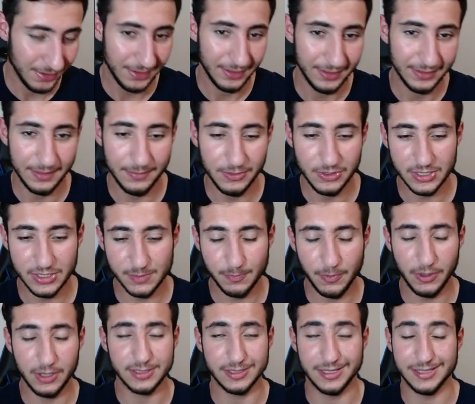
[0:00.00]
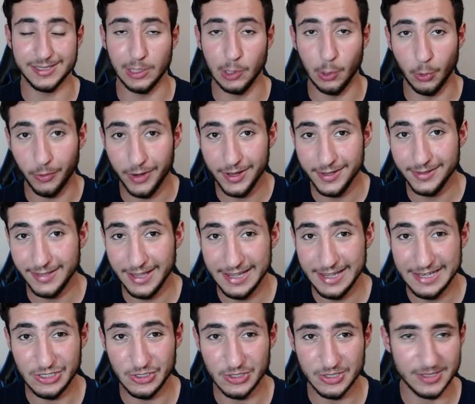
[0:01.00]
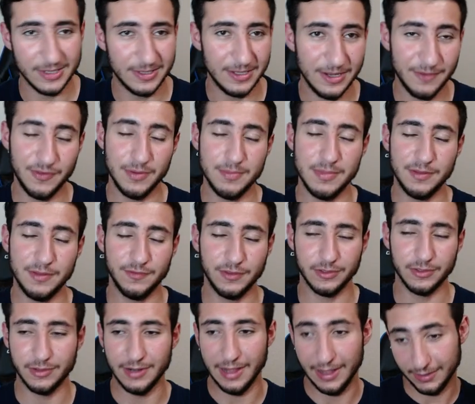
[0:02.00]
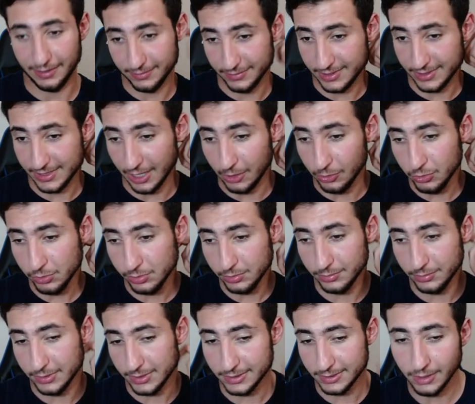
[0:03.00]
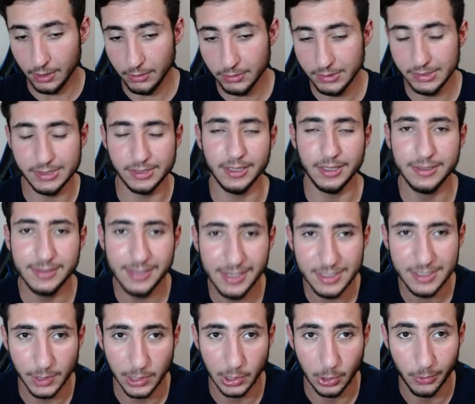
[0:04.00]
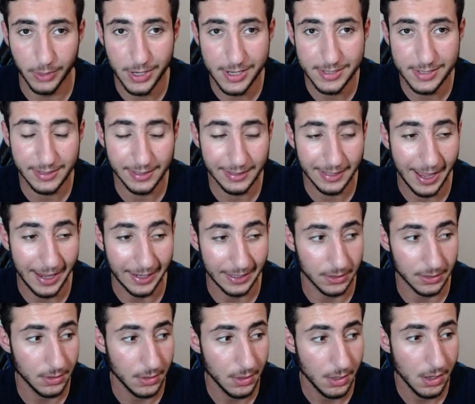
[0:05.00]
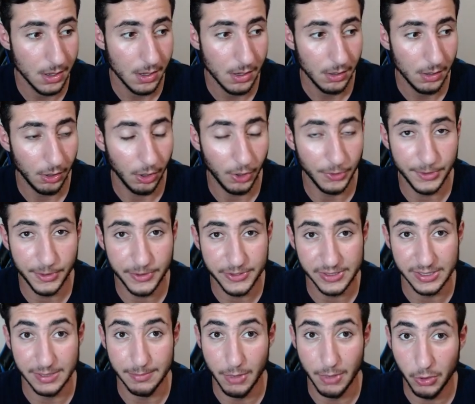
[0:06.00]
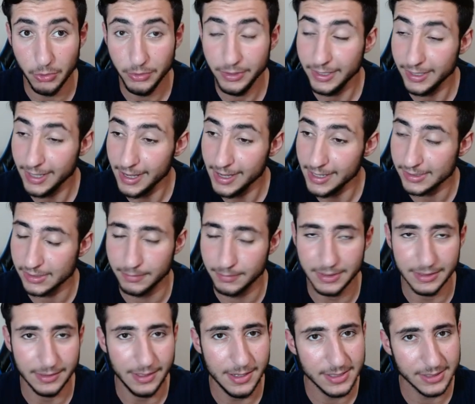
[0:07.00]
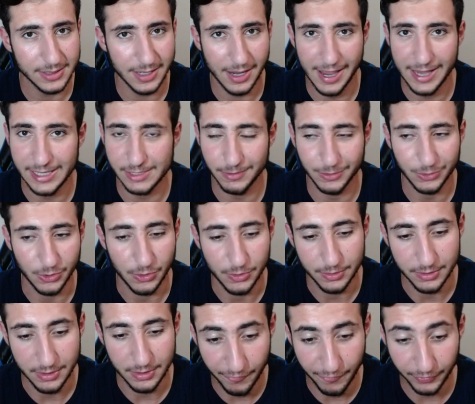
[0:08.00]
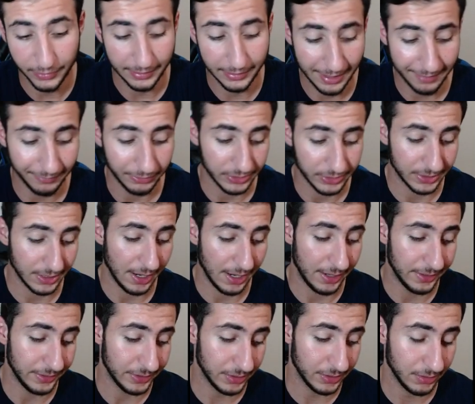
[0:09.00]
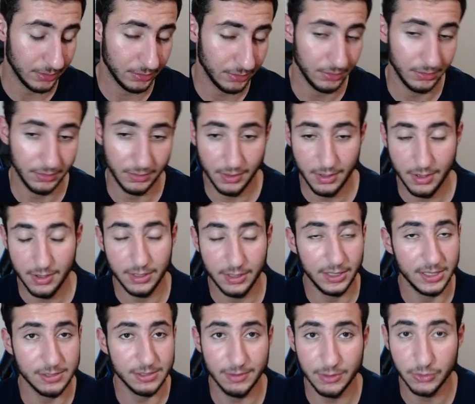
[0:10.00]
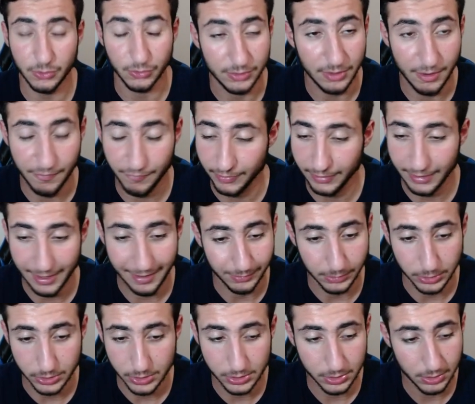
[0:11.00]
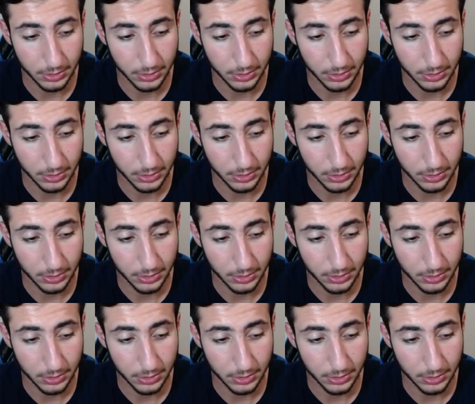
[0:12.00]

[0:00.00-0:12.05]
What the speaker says: Let me just pause, guys. Llorente is just a different midfielder. Like Saul is good, guys, but Llorente, like under Simeone, guys, I mean, this guy has went to different levels, guys. He's went to different levels.